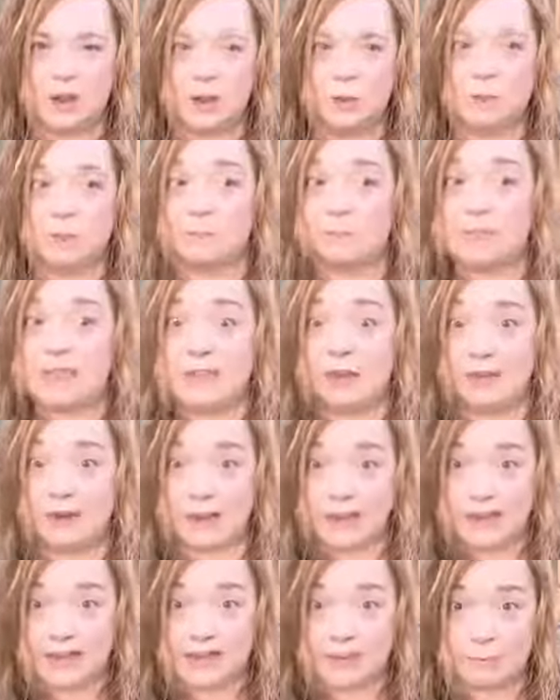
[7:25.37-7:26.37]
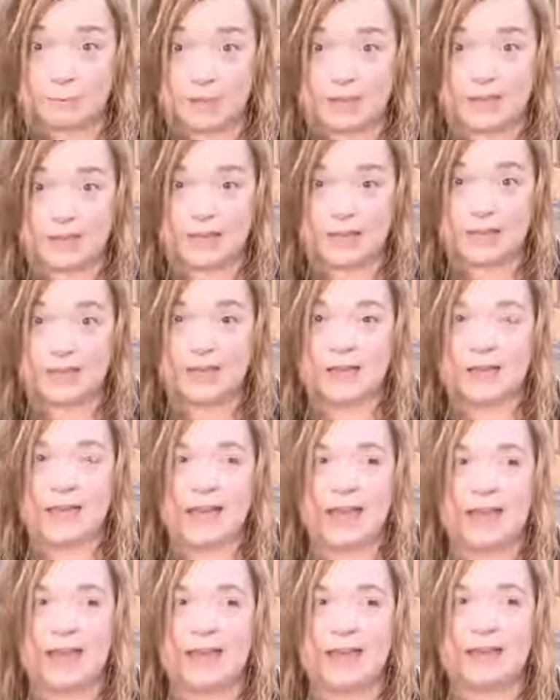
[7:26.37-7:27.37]
with me or anybody,
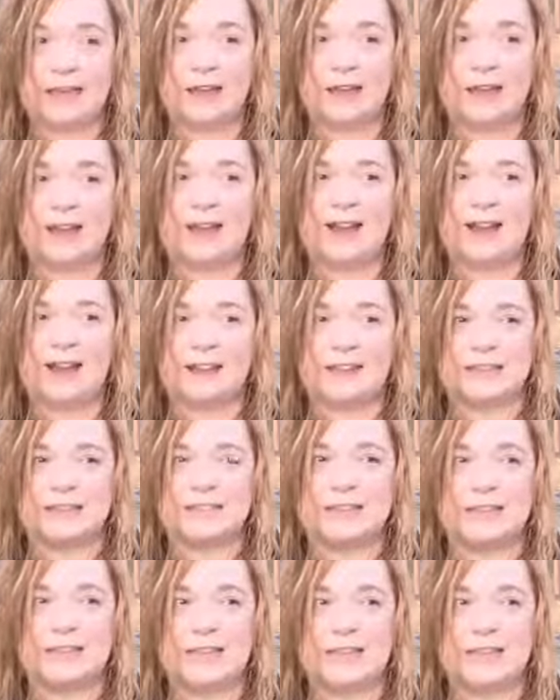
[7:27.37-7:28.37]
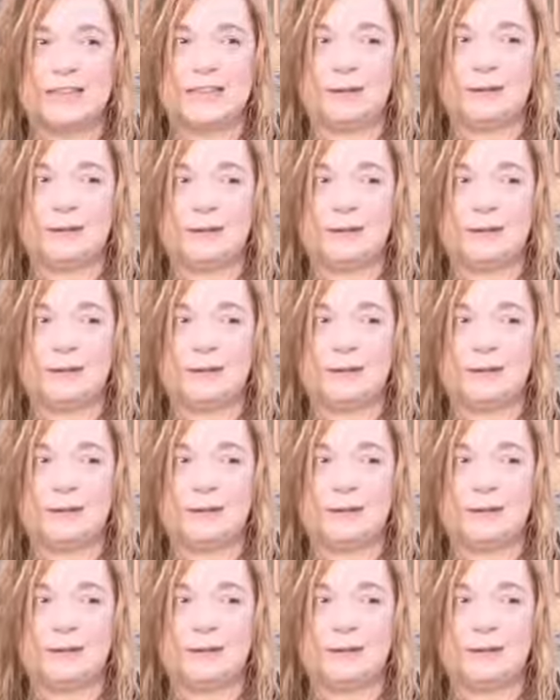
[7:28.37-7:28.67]
and I honestly,